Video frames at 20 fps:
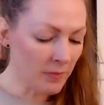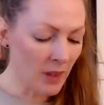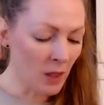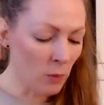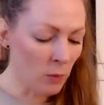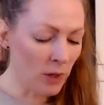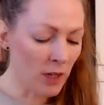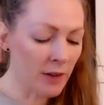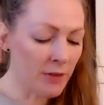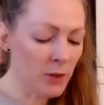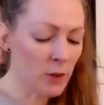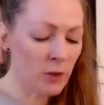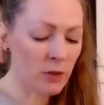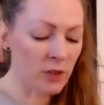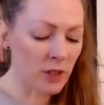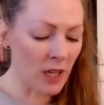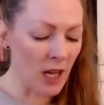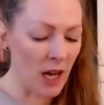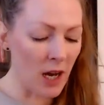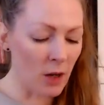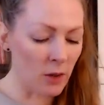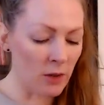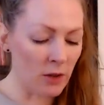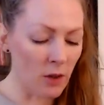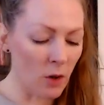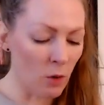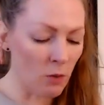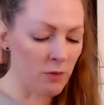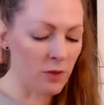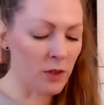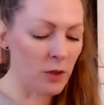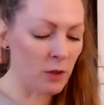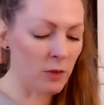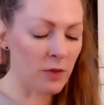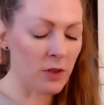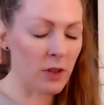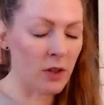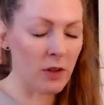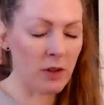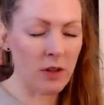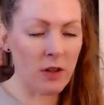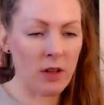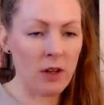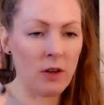Whatever you sent out over and over